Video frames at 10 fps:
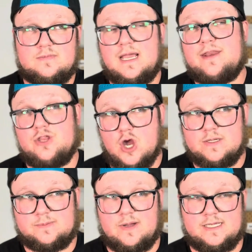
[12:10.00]
I know
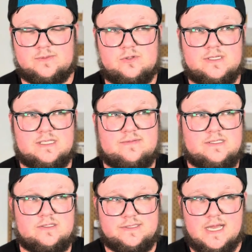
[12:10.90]
it's possible because I've
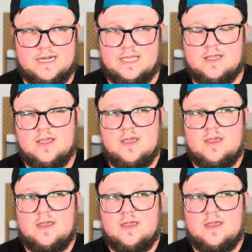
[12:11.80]
still done it,